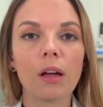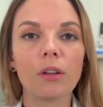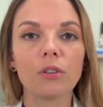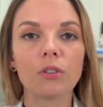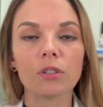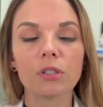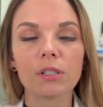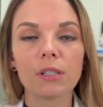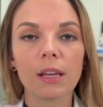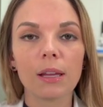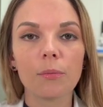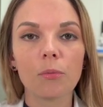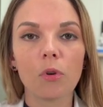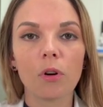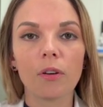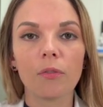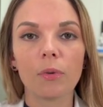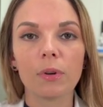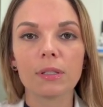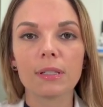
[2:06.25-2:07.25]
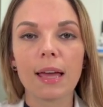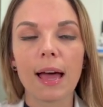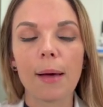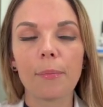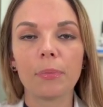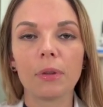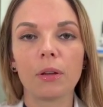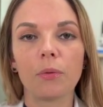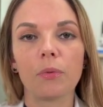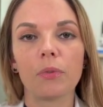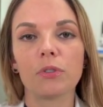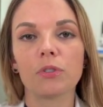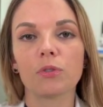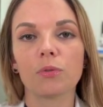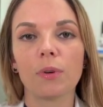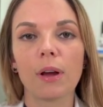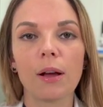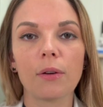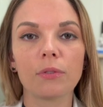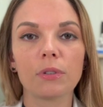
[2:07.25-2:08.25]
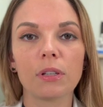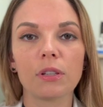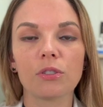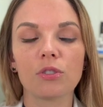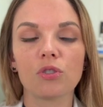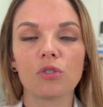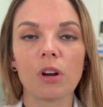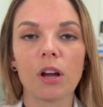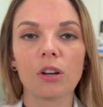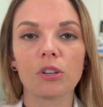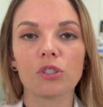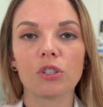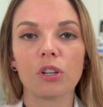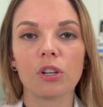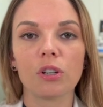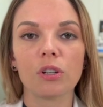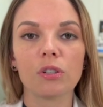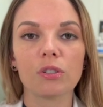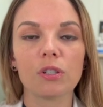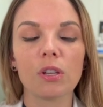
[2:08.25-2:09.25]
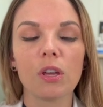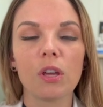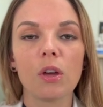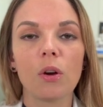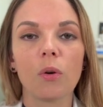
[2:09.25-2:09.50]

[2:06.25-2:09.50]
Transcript: understand more of what's happening with surrounding structures,